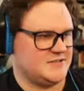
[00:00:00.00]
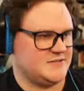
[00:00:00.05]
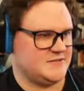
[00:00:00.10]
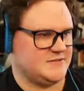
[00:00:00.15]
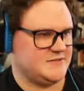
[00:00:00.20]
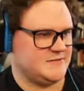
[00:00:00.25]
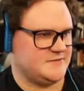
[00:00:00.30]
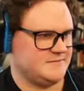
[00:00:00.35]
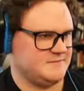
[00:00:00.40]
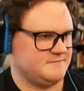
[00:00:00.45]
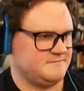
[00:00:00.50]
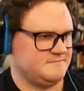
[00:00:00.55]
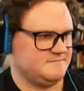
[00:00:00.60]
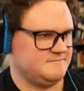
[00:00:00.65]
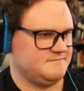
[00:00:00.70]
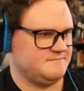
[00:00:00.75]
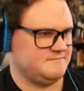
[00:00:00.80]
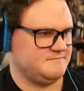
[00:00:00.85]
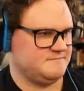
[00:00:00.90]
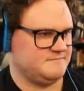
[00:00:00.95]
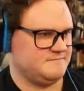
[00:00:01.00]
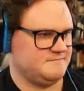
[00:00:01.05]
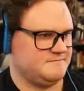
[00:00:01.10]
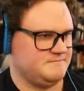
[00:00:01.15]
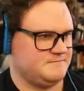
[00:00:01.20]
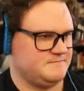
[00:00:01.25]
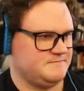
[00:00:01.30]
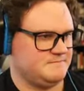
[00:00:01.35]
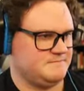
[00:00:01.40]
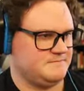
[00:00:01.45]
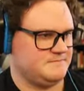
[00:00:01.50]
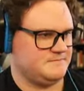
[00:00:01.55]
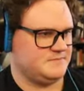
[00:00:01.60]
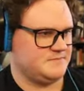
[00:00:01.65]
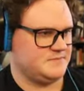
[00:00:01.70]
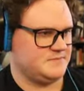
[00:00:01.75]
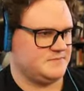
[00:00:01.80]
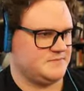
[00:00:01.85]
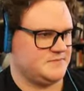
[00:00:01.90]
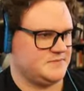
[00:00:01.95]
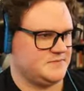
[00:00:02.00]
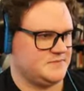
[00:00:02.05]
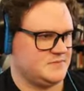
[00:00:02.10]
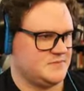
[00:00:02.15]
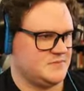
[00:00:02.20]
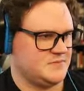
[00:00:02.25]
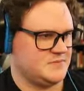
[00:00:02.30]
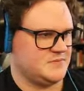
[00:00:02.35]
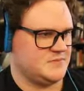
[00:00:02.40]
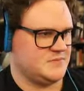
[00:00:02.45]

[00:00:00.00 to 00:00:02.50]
(silence)